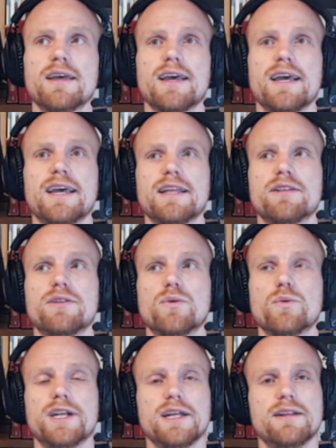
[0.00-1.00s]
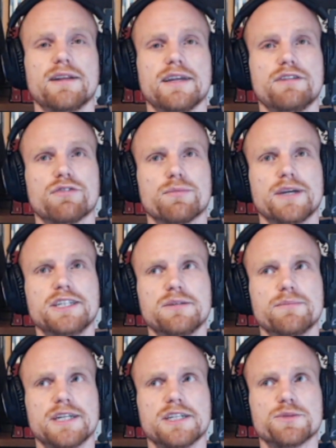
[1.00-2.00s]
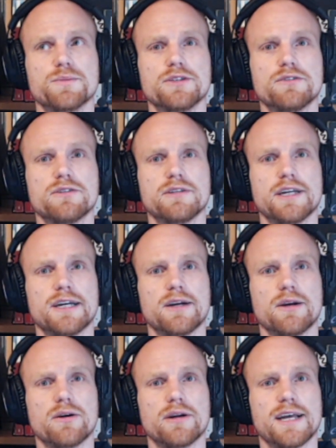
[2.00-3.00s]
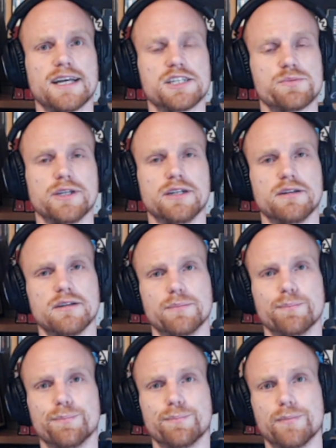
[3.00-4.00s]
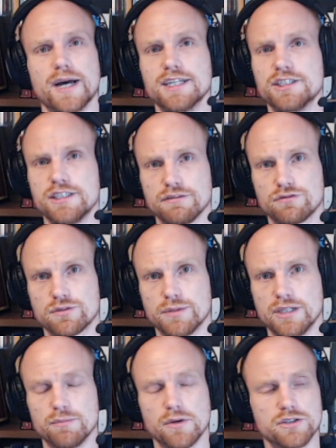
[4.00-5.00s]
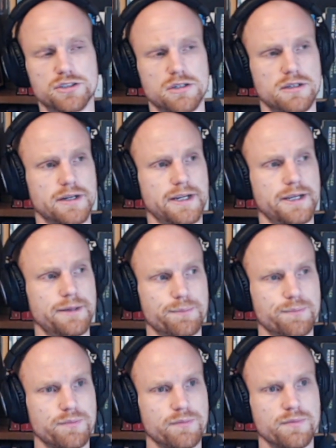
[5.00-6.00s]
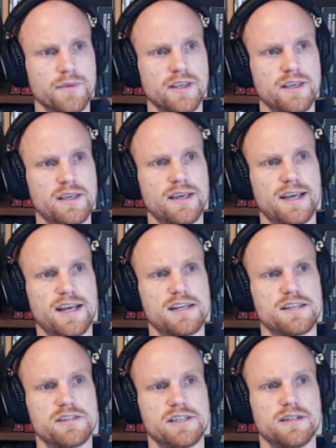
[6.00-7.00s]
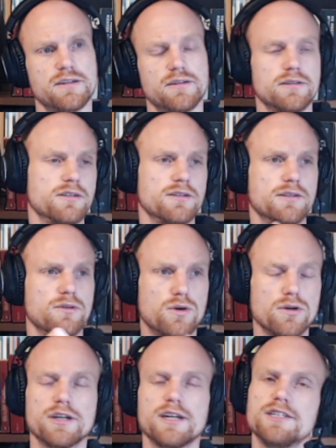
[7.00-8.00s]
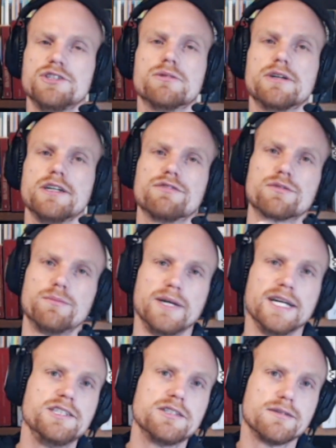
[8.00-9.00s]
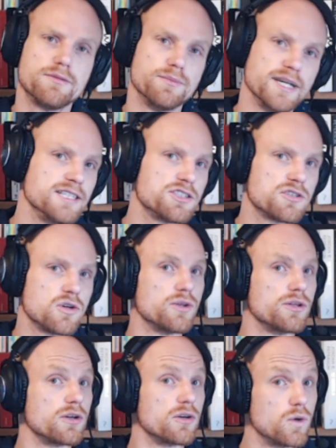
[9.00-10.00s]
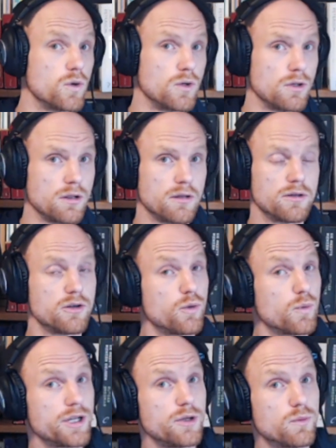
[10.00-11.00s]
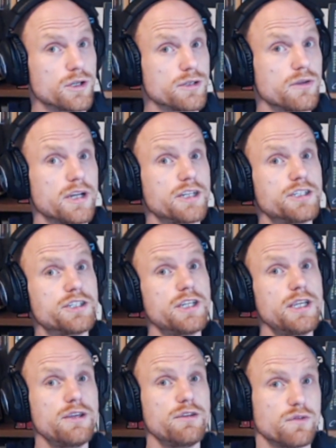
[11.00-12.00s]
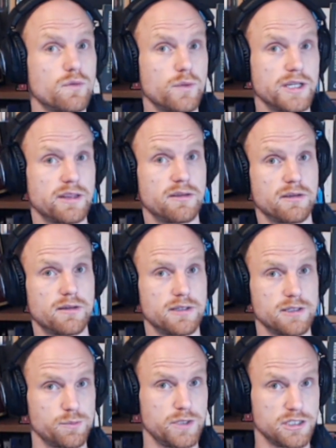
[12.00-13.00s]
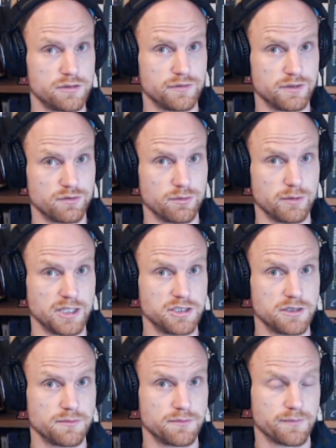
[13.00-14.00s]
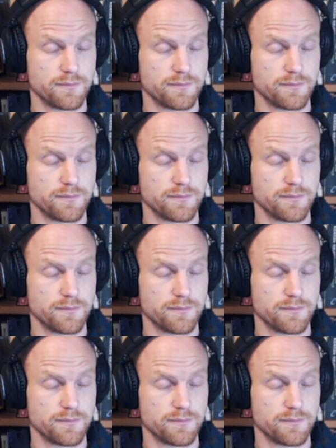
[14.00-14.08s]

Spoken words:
And within the information management, there has been a mind shift for me personally, as in organize your information based on the goal. What do you want to achieve with this piece of information?